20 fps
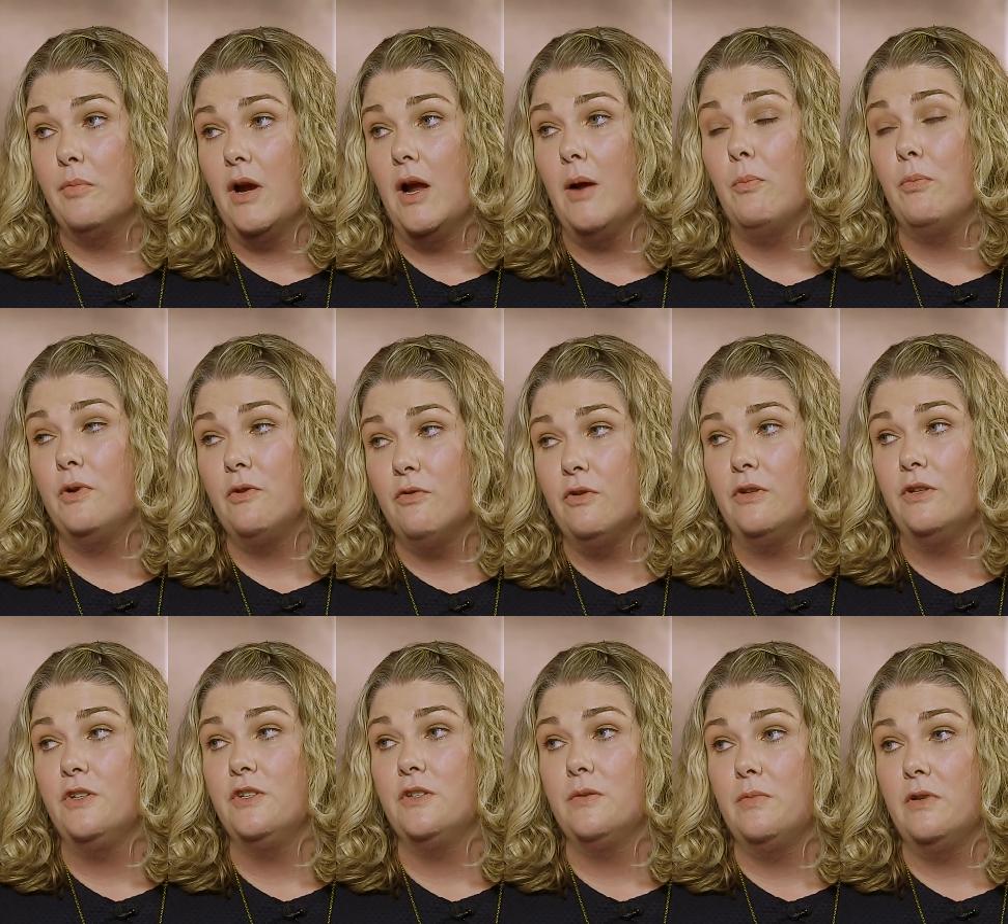PrEP, we
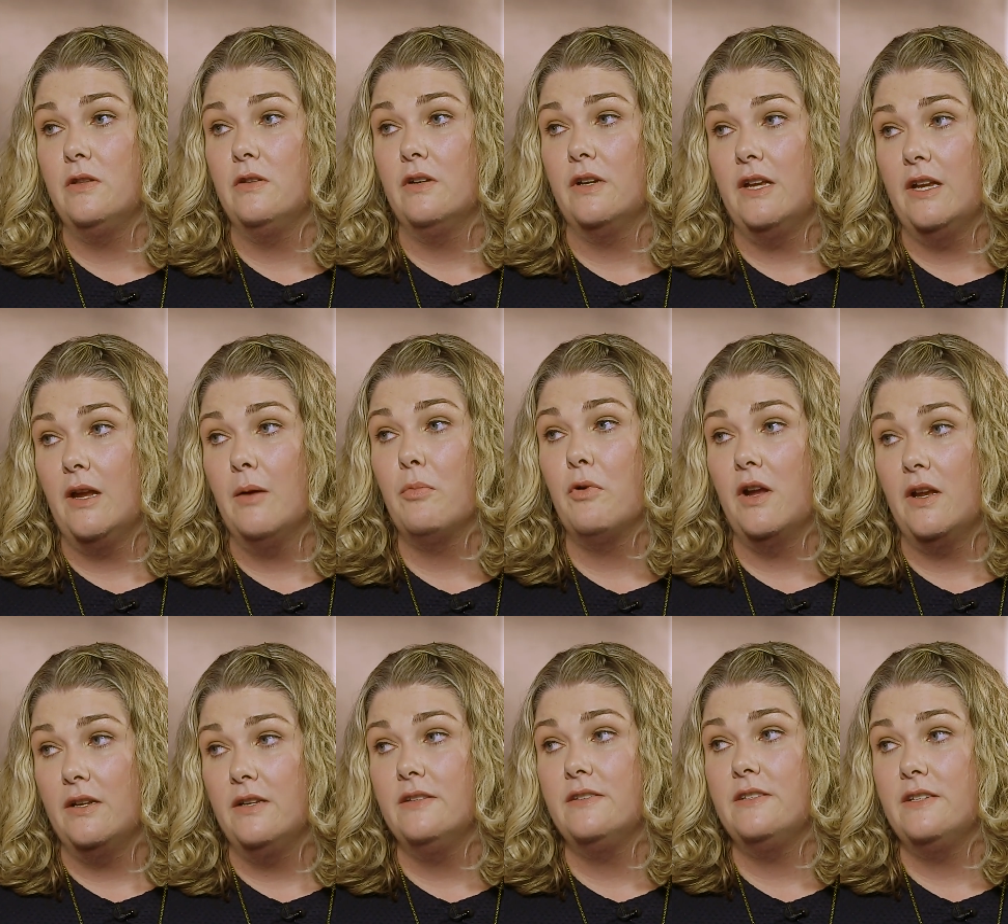really should be looking at
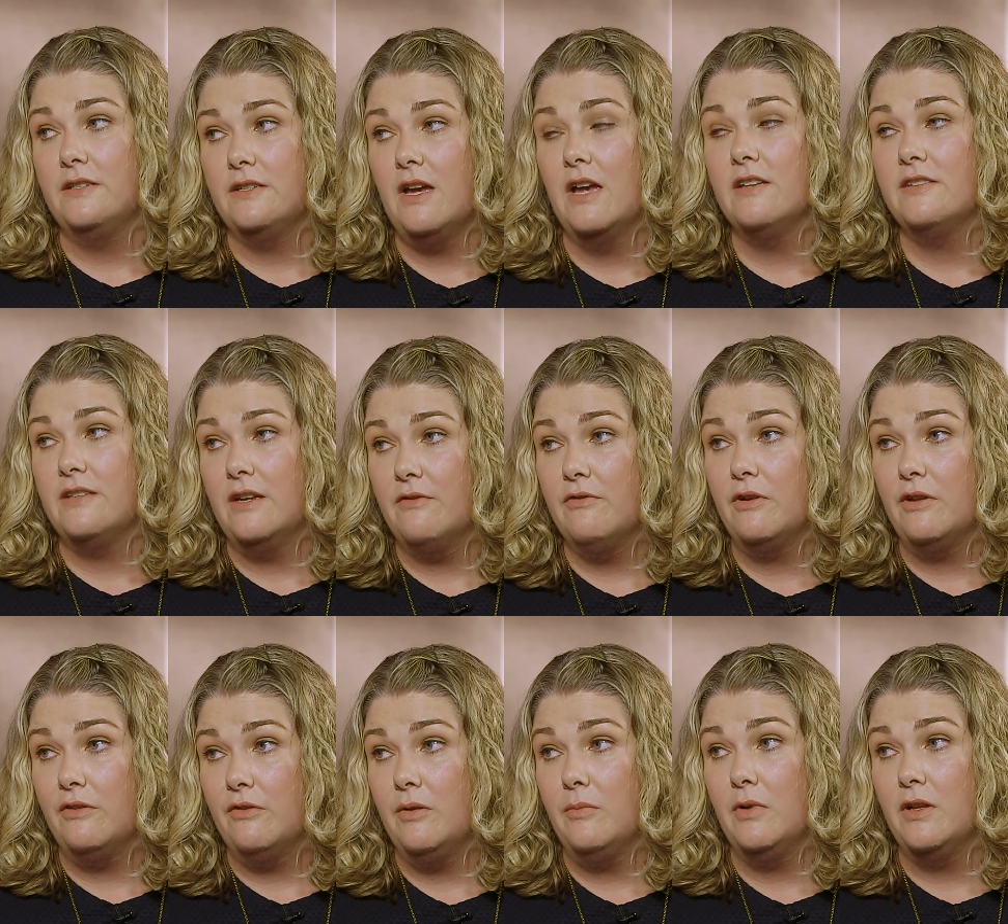pregnancy tests every
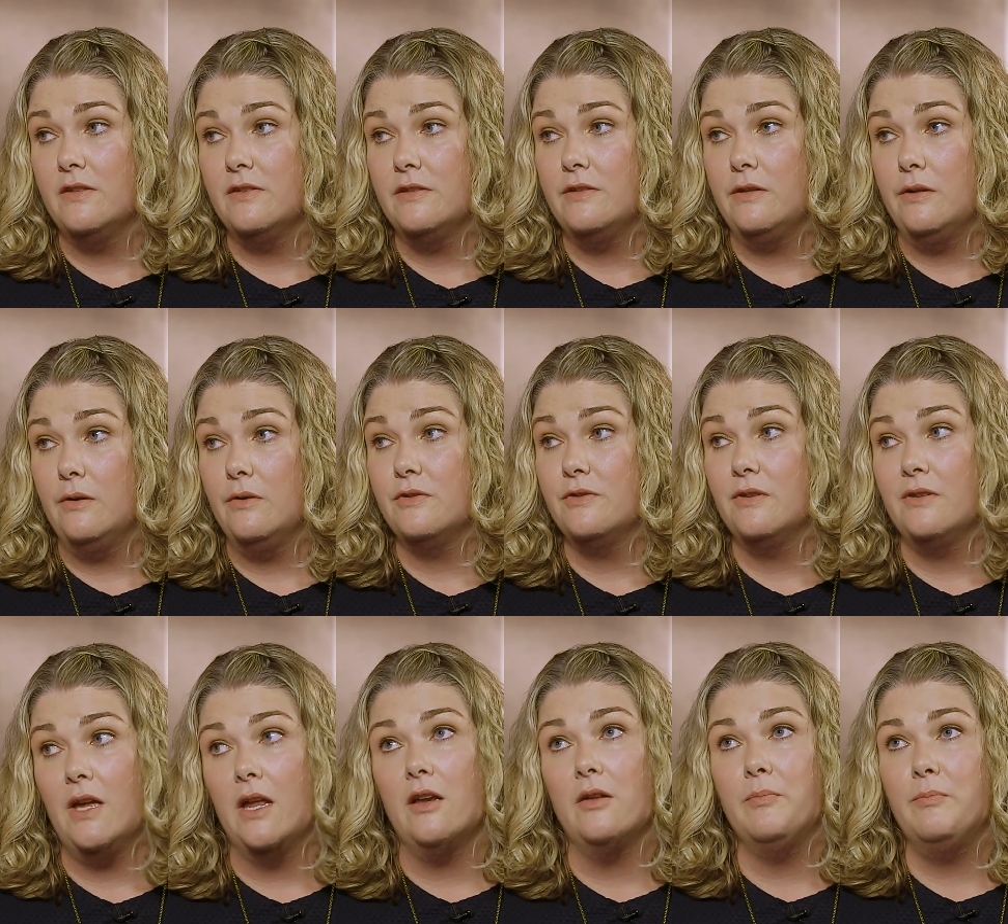three months too. So
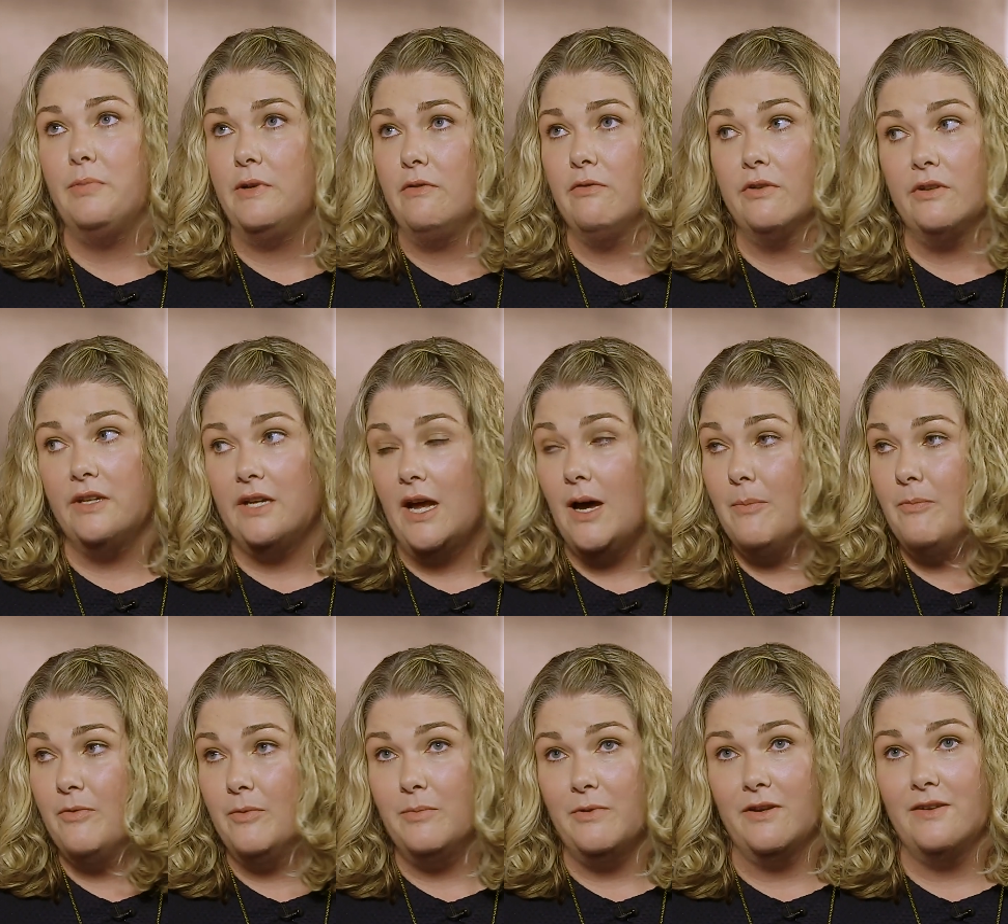that'll be really
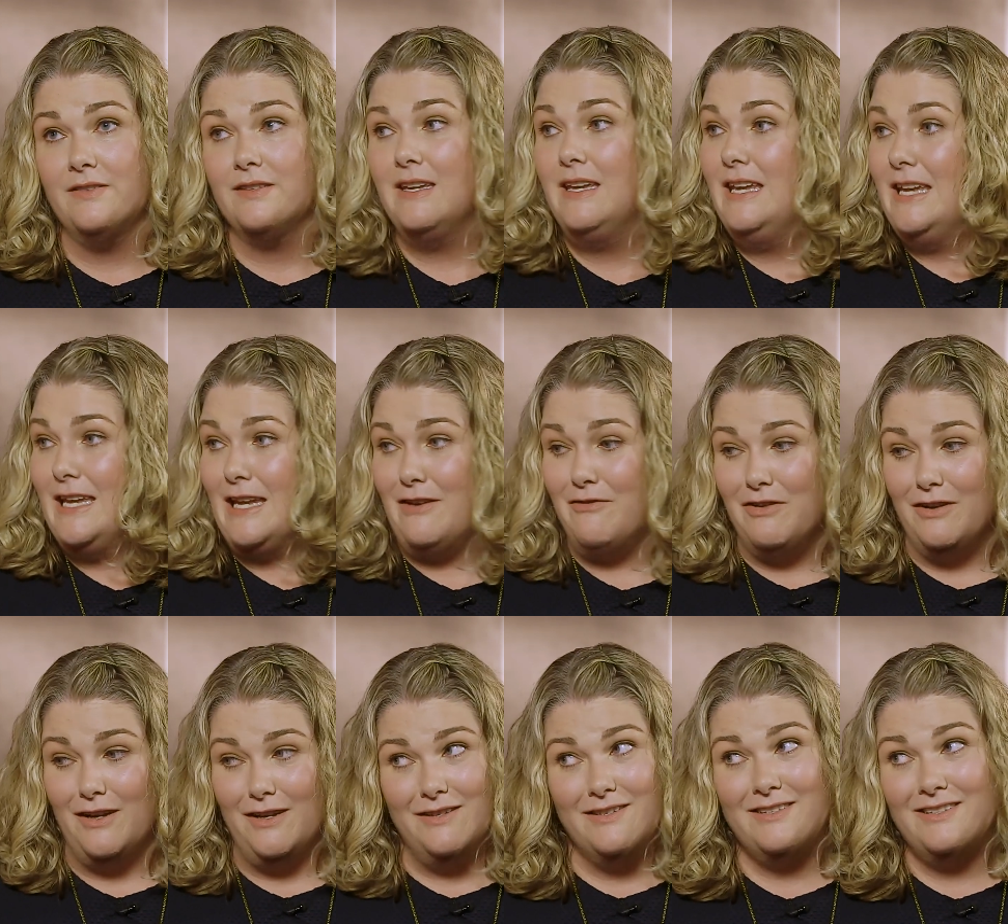helpful, because even
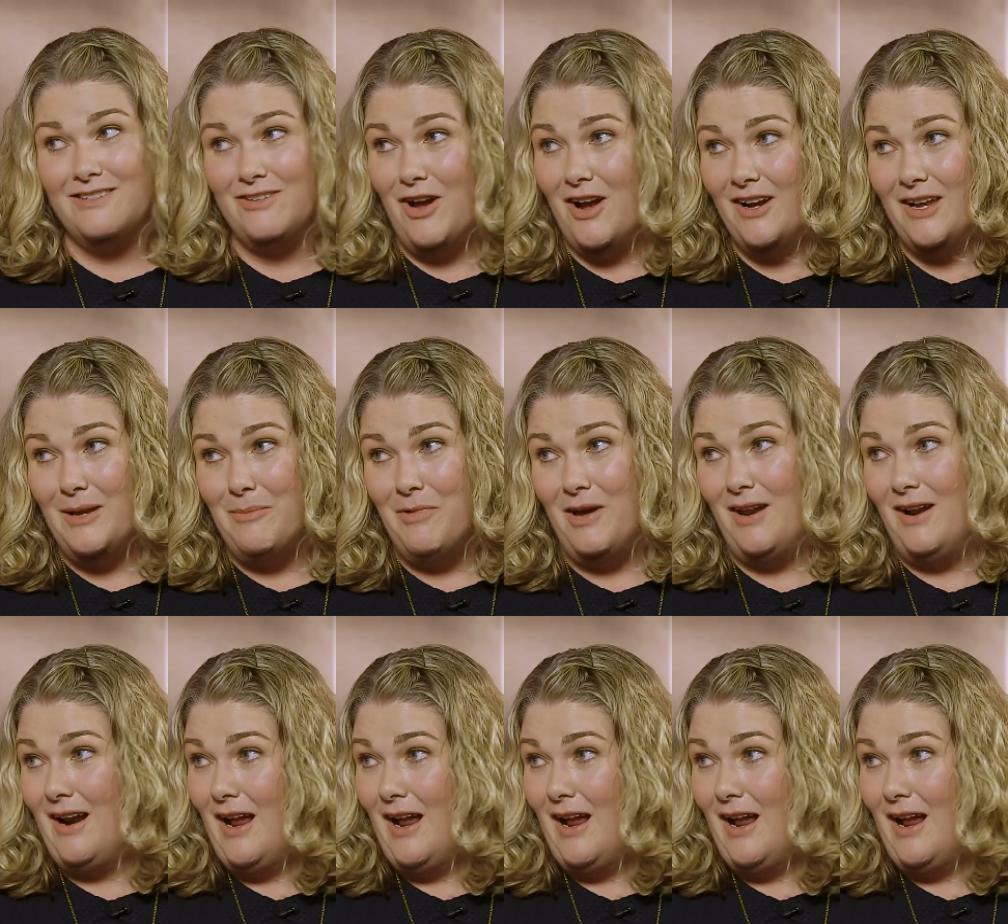us talking about